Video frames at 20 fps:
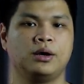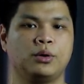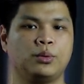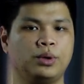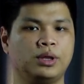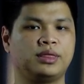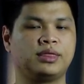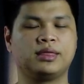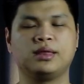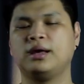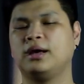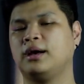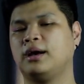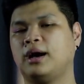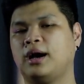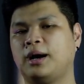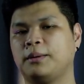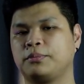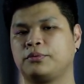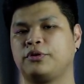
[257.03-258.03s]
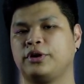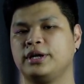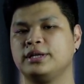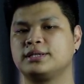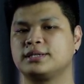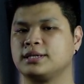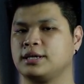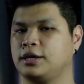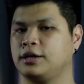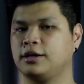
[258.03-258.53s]
with
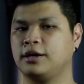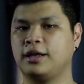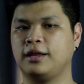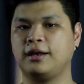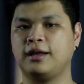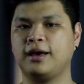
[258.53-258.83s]
upgrades here and